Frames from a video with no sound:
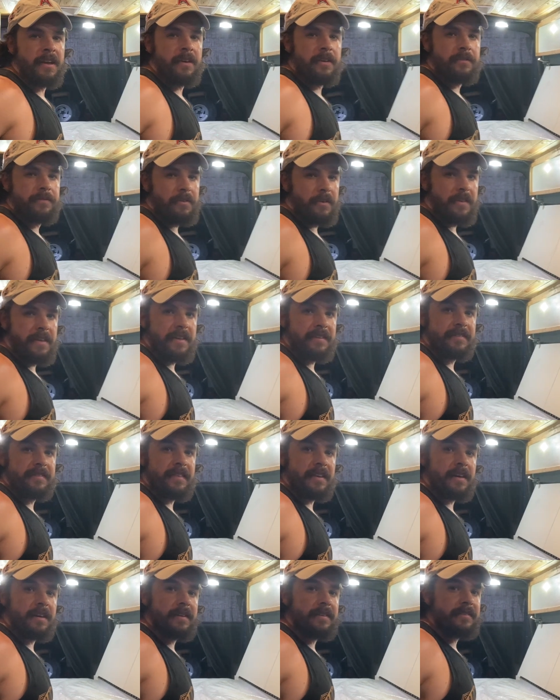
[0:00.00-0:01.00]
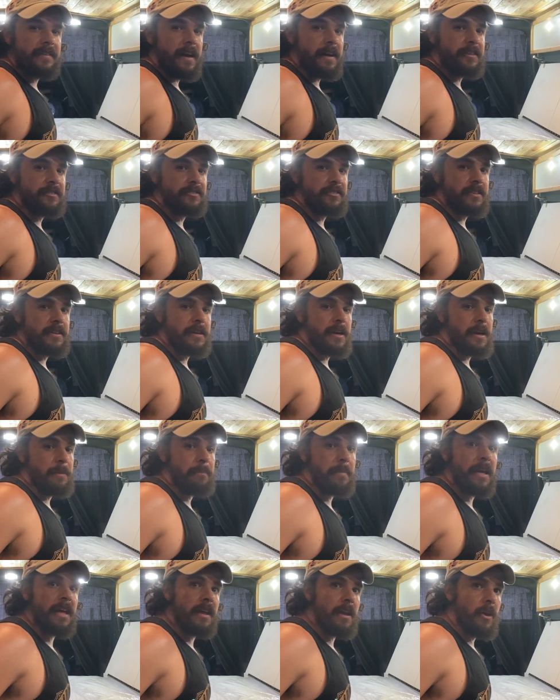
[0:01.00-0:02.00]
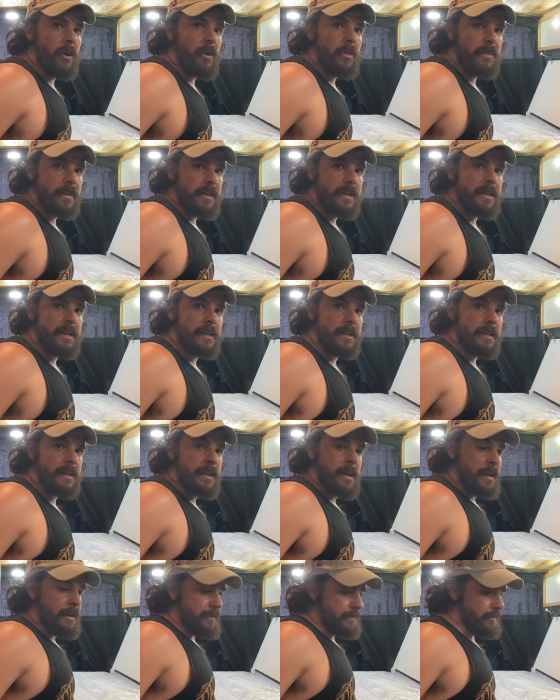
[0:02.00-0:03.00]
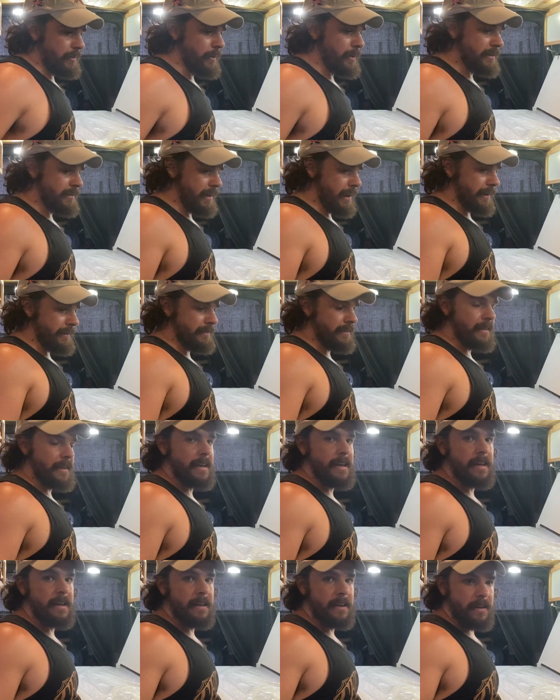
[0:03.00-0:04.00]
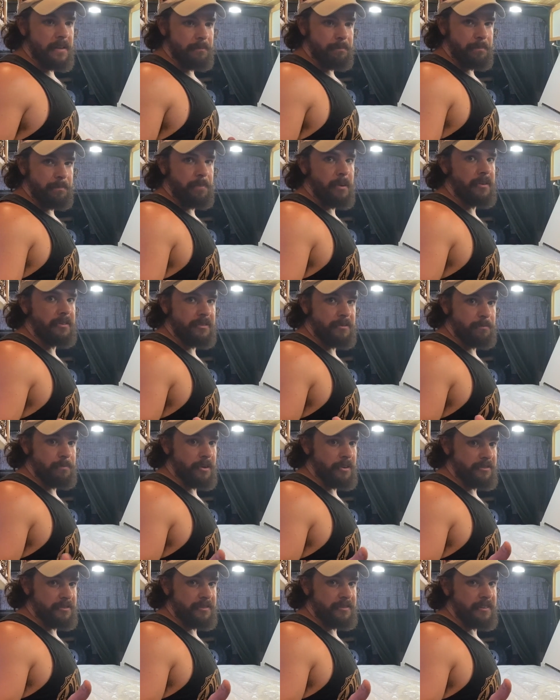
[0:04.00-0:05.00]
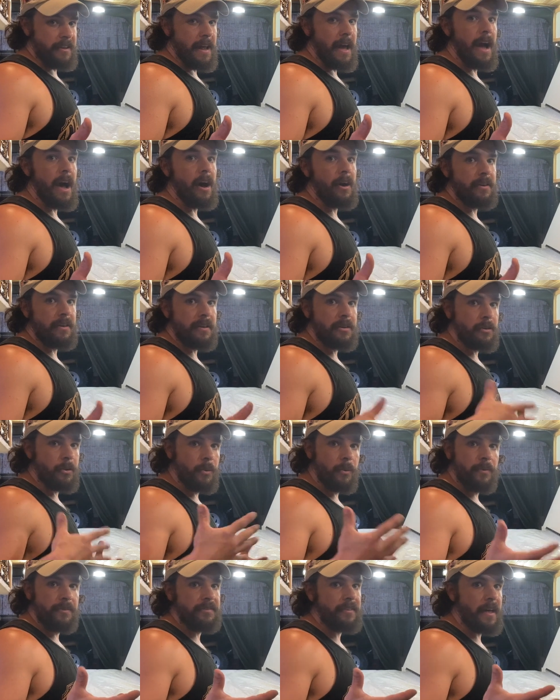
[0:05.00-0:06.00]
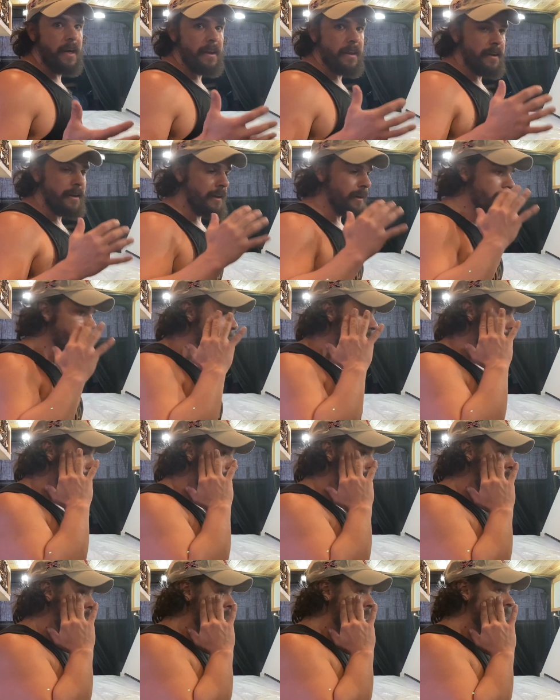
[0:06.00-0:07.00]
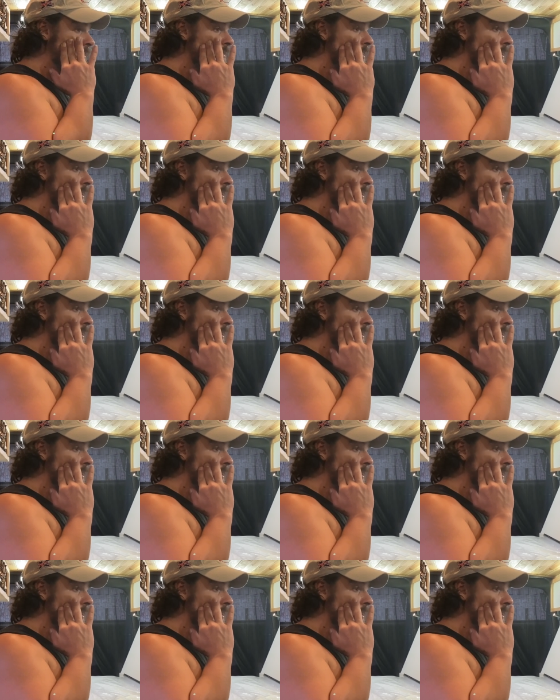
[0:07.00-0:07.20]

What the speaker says: for these things actually emit all the heat, so it takes the heat and pushes it out and cools that air, right? So